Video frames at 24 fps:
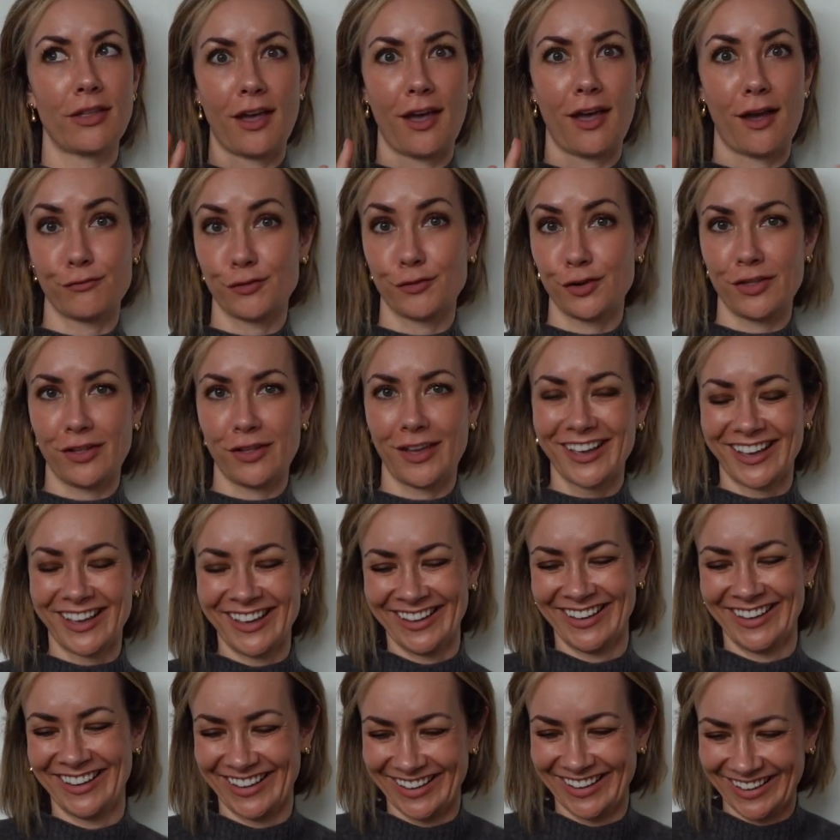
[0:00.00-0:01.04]
everything.
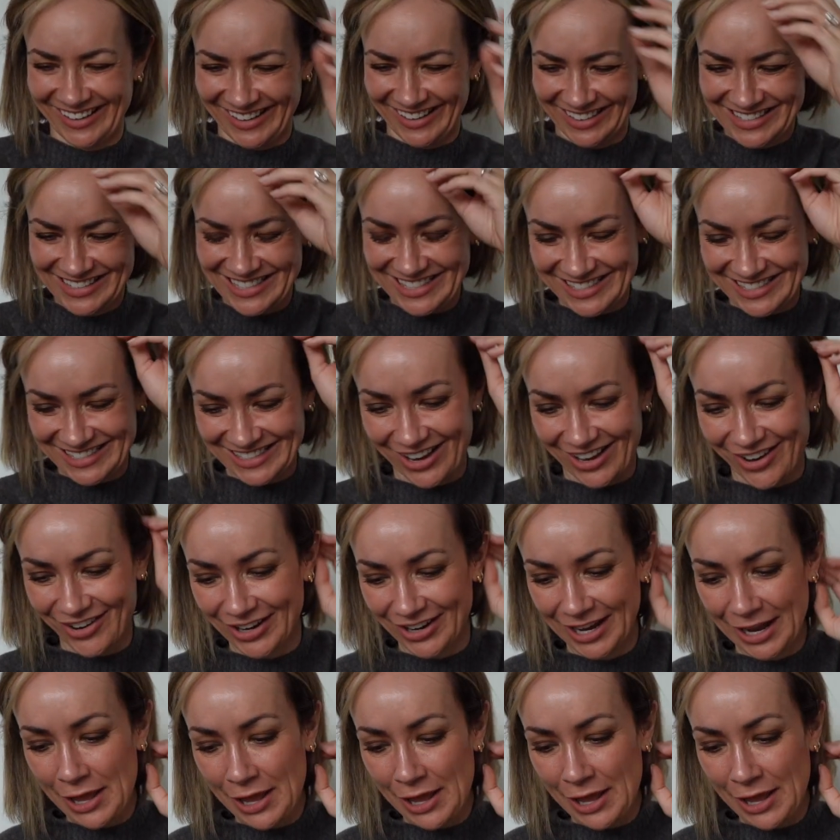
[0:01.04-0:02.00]
So